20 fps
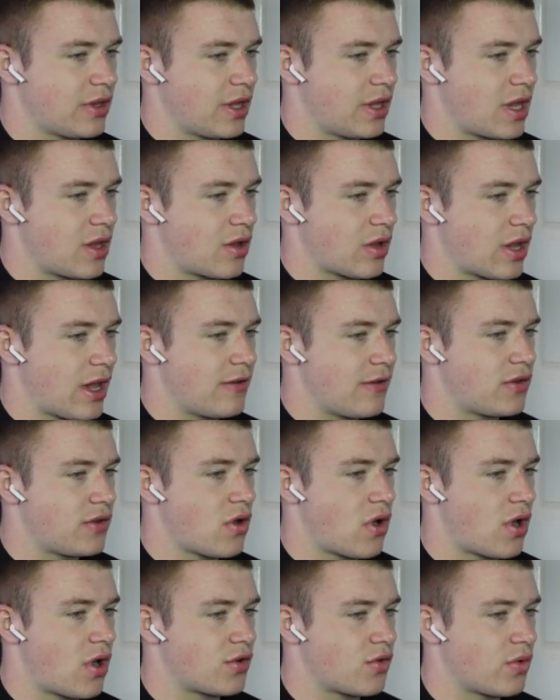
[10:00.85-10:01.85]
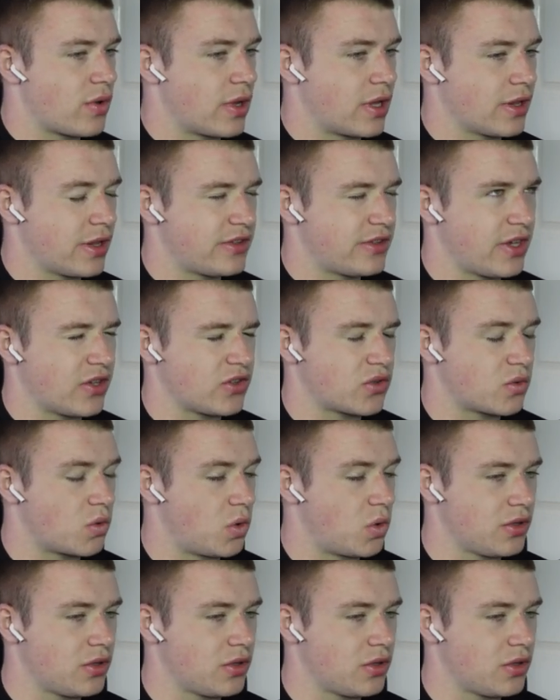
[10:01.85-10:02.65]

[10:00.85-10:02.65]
like if you are doing, let's say, a squat,